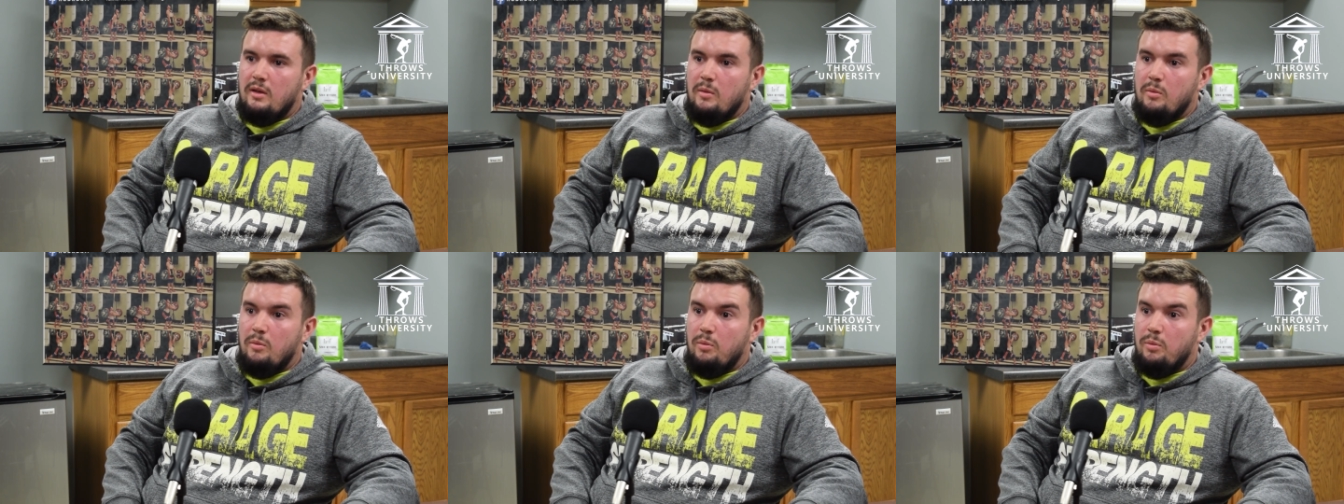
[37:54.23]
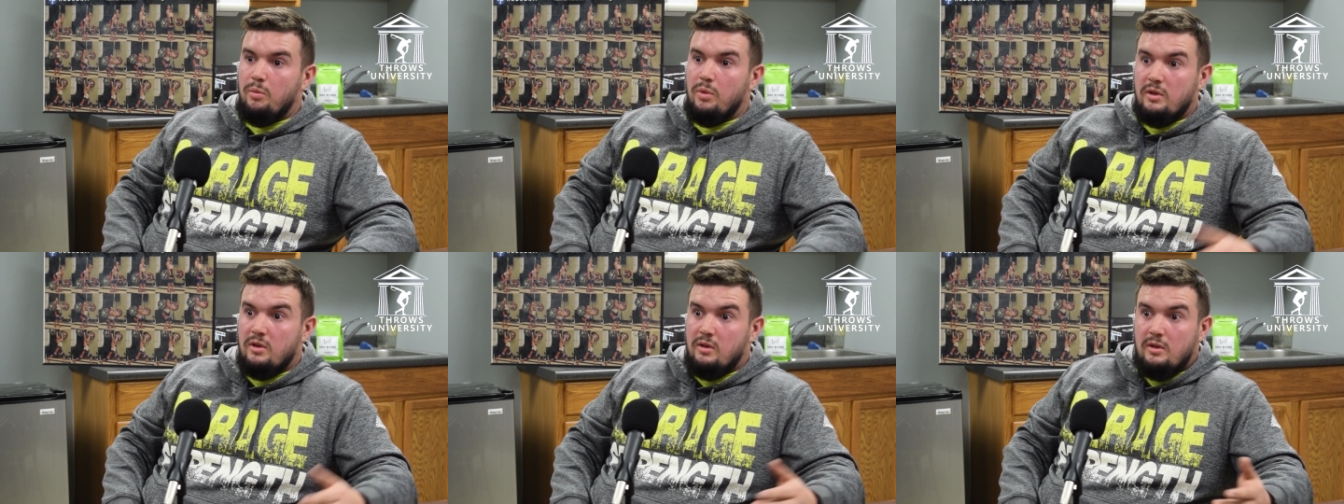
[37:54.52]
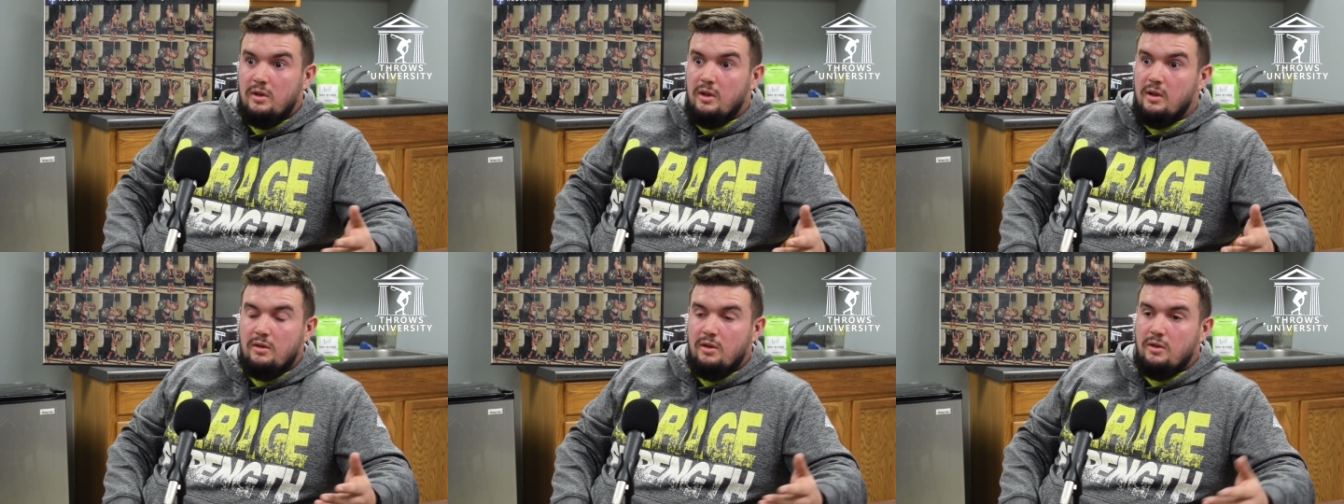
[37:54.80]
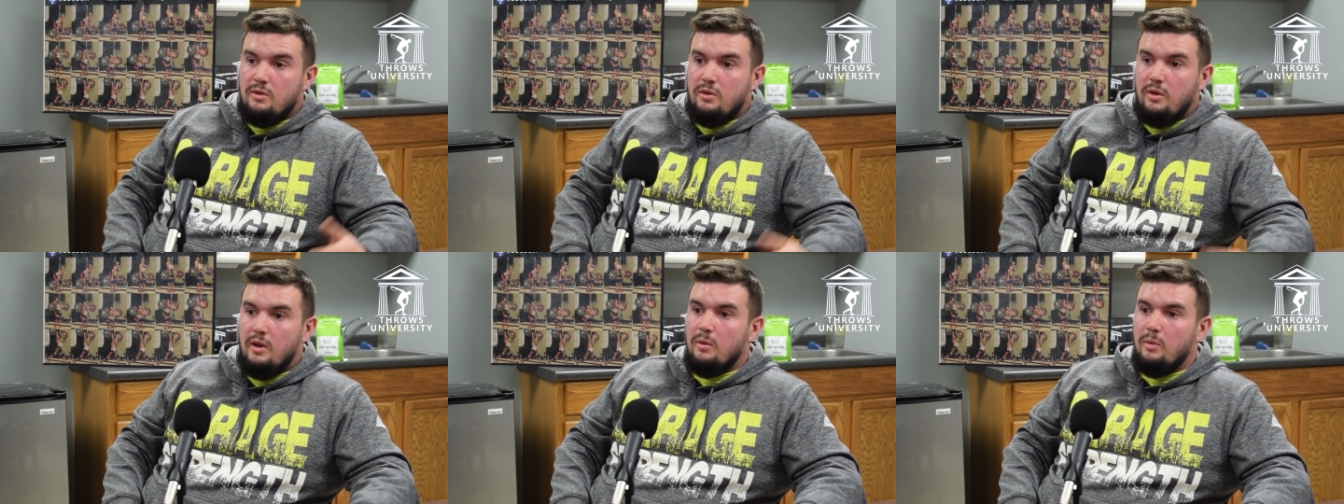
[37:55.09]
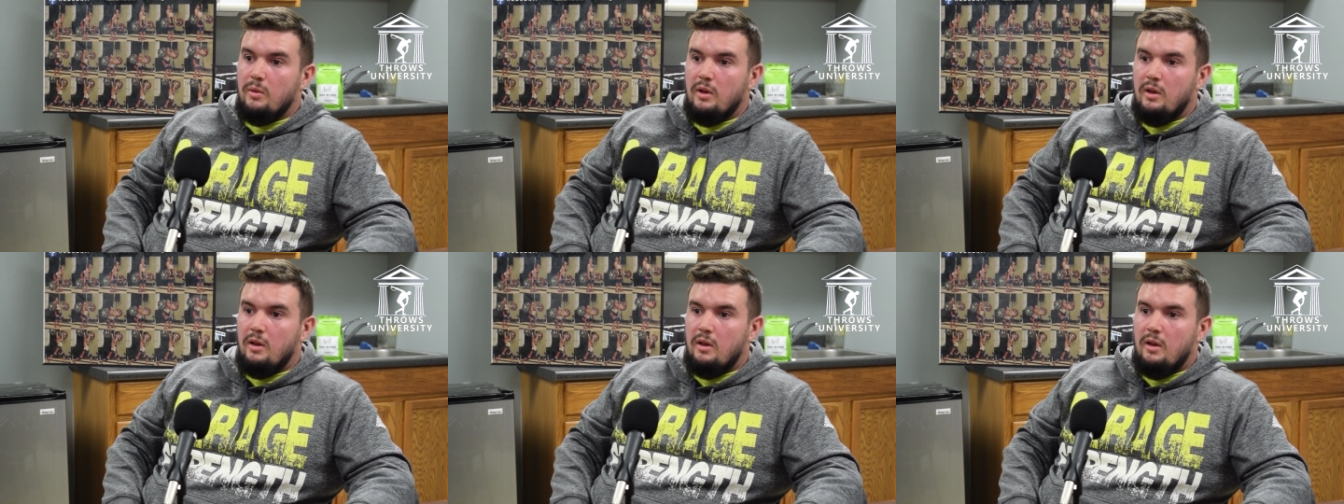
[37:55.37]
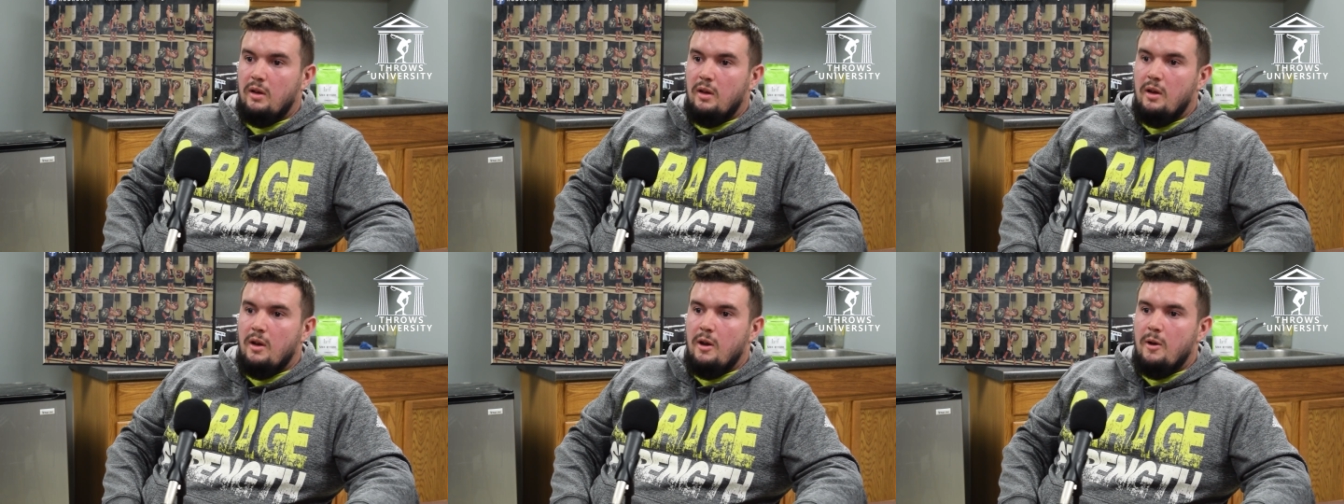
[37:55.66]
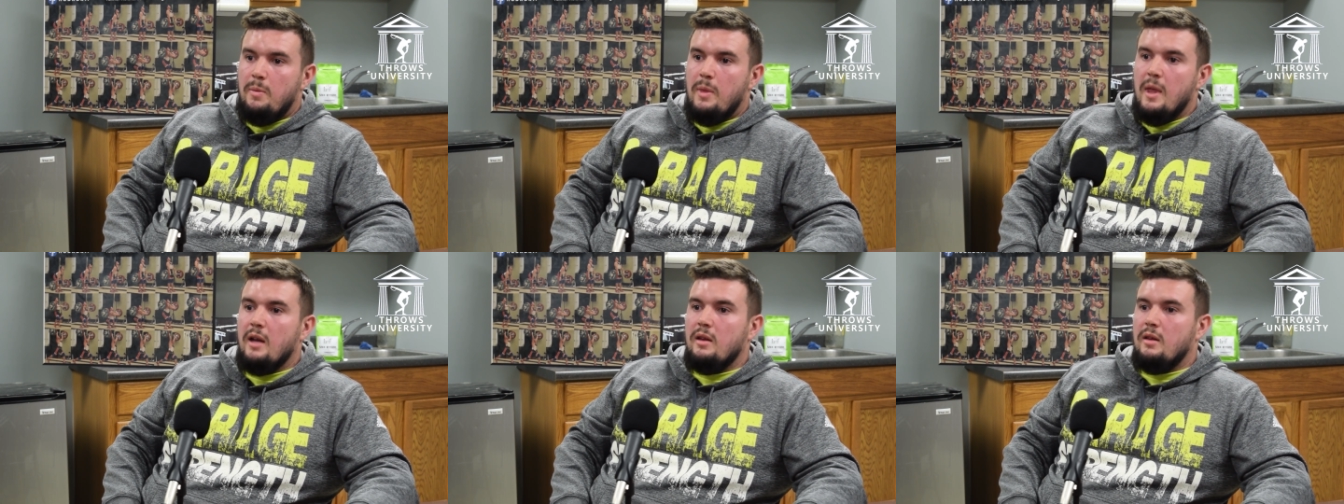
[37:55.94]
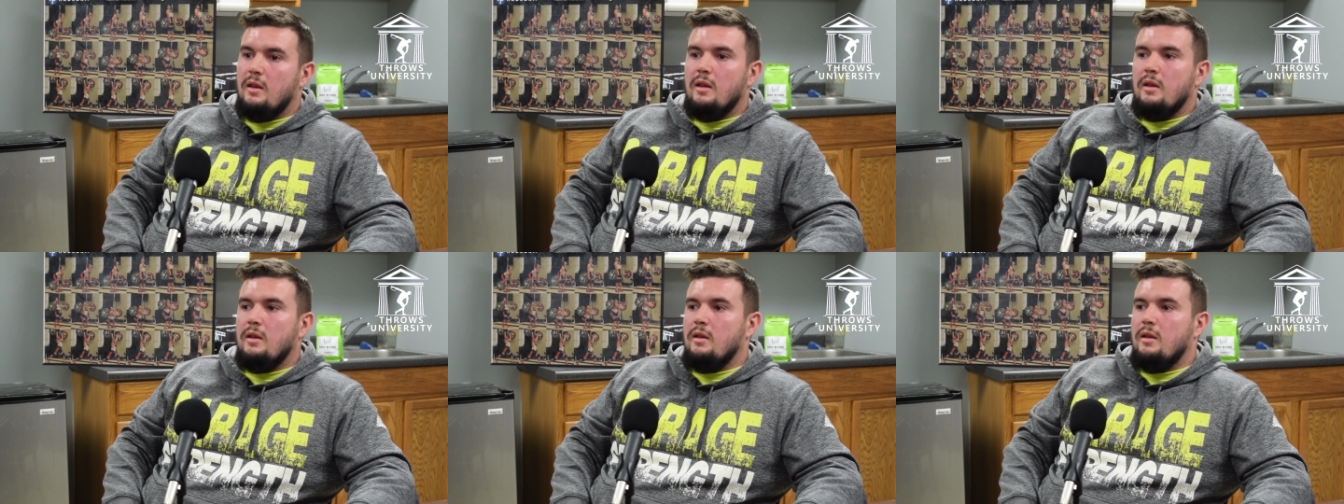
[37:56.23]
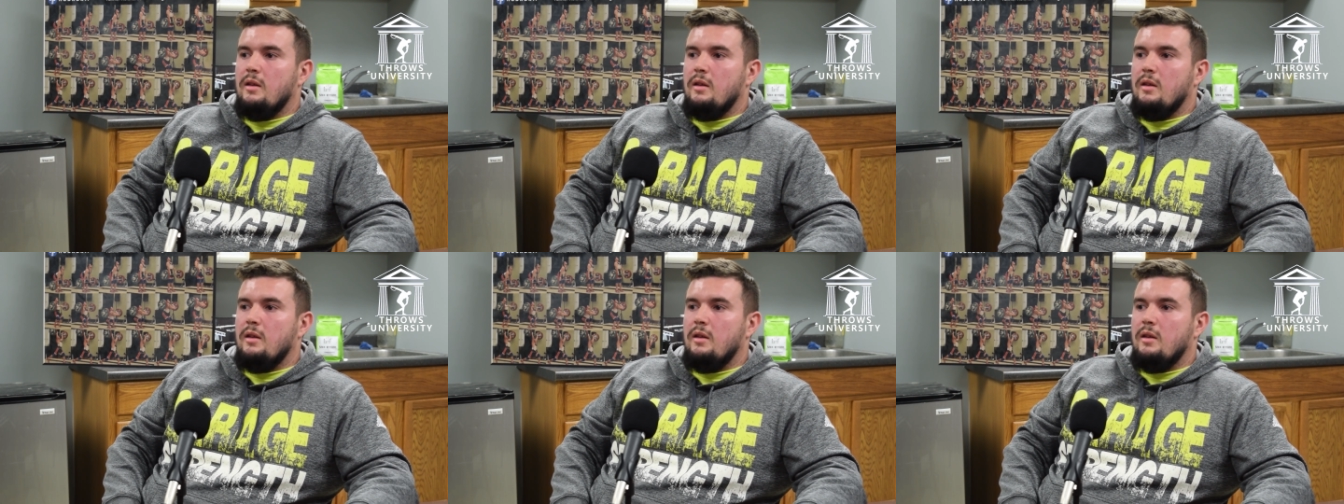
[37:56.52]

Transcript: but just to get to train with. Not,